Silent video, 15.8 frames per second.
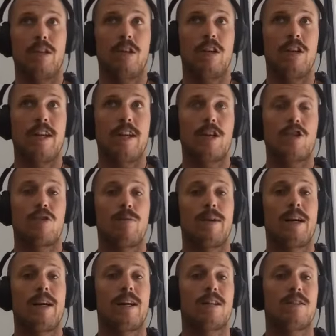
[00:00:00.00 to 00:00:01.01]
national
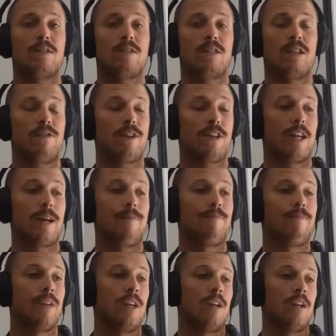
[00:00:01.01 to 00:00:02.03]
parks and stuff like
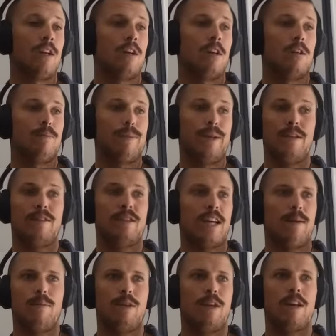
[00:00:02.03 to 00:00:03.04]
that, it'd be the
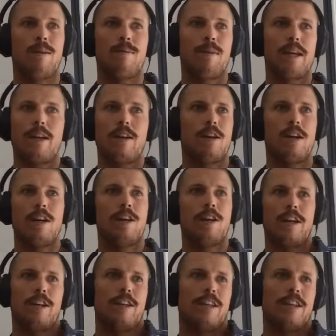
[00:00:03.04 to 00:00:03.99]
same thing. I'm like, I don't know.